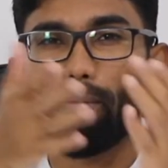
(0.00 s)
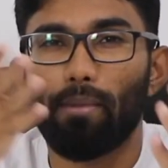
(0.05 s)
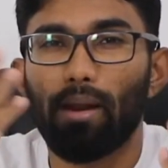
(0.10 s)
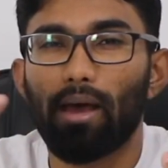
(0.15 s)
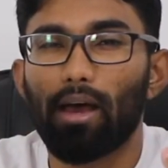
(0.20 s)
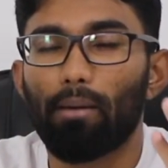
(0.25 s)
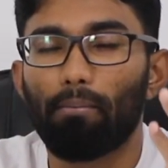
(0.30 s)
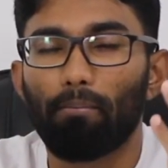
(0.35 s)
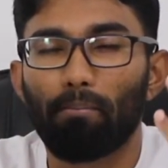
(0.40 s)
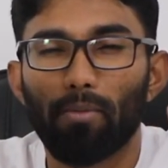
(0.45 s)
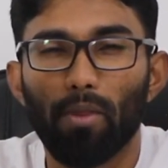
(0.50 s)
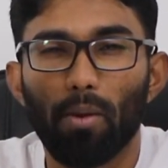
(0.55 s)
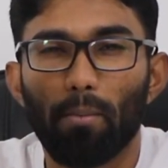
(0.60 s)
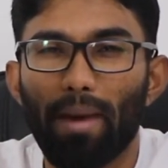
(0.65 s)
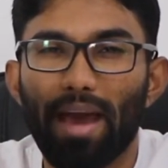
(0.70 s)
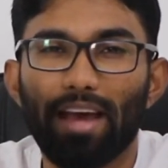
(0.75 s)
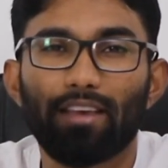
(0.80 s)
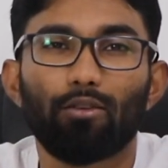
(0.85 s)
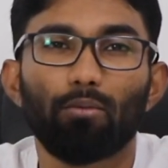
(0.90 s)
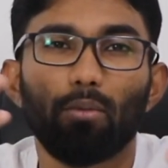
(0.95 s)
the
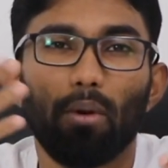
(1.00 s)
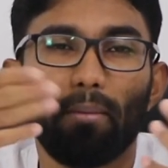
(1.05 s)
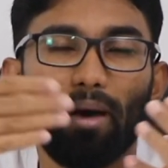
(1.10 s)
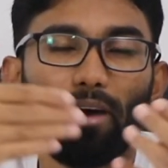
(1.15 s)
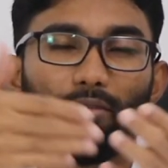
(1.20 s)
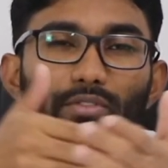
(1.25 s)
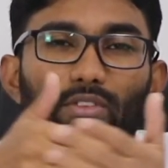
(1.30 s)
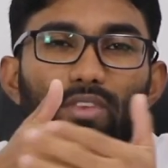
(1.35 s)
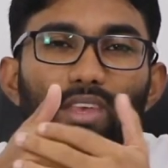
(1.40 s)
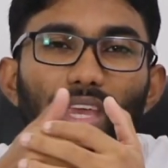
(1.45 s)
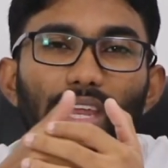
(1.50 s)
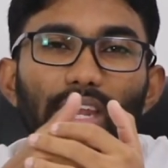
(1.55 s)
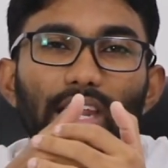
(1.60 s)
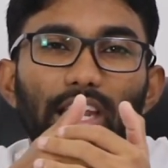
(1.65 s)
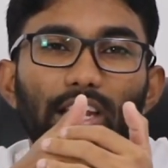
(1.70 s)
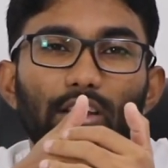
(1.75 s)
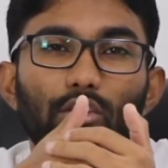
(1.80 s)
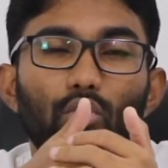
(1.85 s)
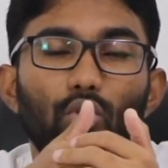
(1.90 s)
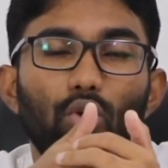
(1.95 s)
maximum I've seen
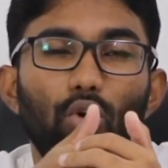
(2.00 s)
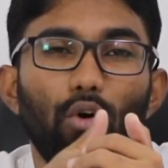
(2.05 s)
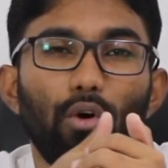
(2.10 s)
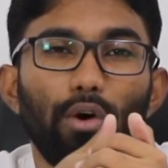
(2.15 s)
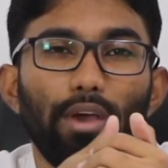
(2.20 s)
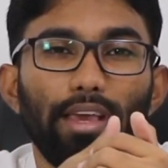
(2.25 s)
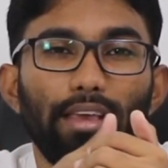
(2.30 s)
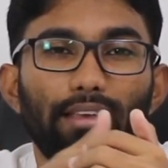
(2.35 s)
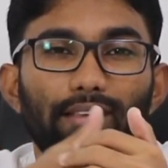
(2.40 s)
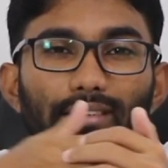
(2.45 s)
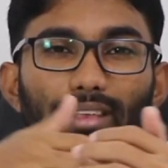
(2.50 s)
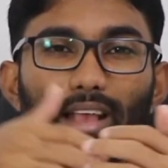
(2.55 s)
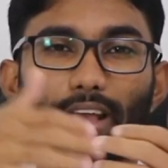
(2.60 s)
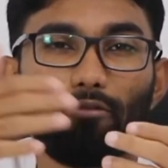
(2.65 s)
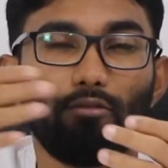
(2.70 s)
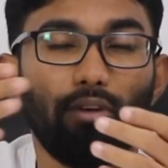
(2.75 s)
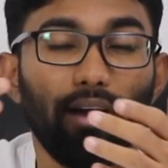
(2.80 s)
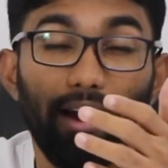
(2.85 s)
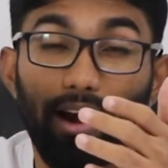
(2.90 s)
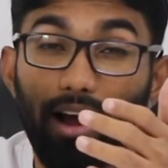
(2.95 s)
it go is
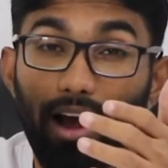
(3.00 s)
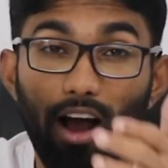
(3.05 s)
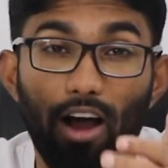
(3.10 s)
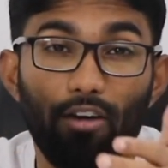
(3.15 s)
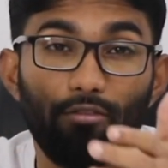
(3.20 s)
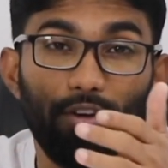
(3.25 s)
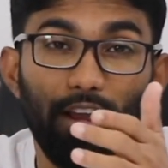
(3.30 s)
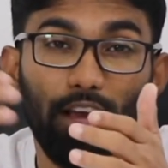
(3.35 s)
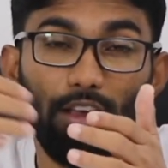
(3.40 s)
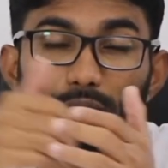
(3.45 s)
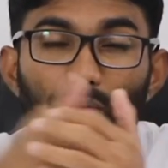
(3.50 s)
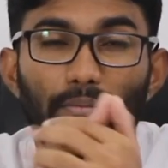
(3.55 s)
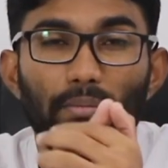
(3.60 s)
like 1.5 days,